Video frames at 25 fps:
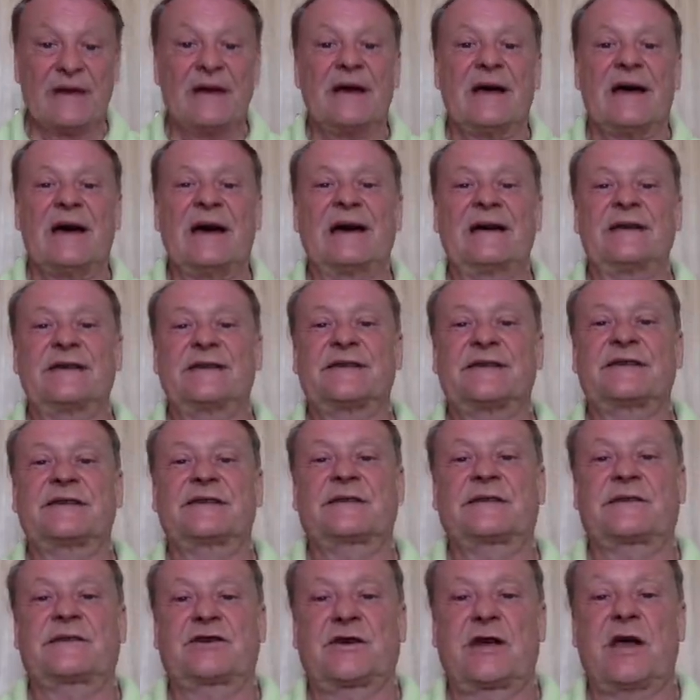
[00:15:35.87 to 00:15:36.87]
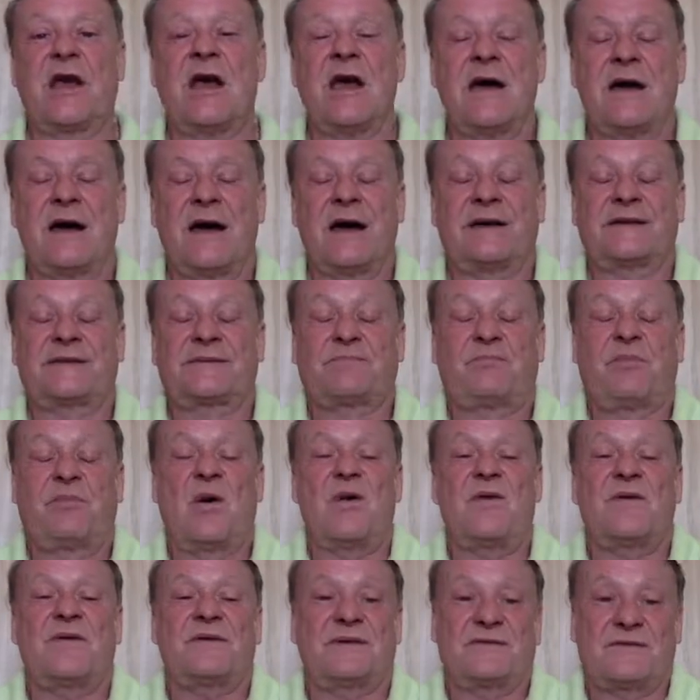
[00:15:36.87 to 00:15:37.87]
has
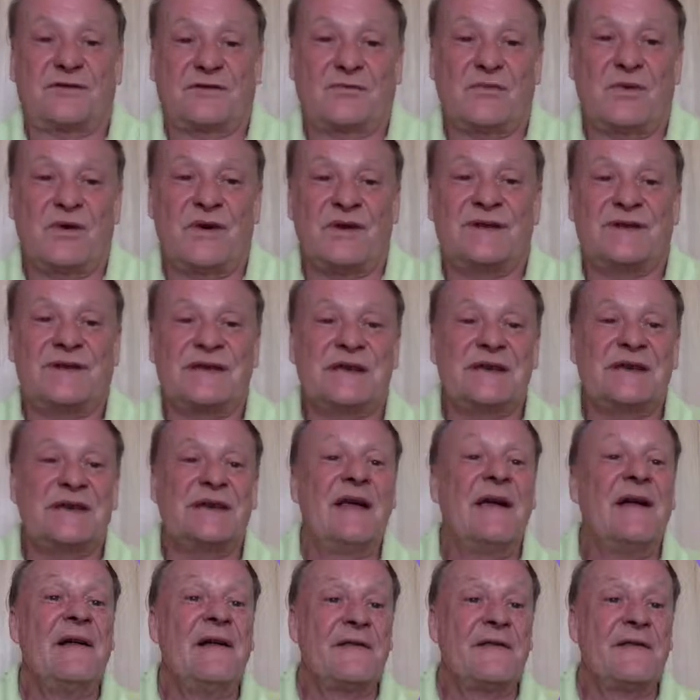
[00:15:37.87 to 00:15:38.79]
put Swansea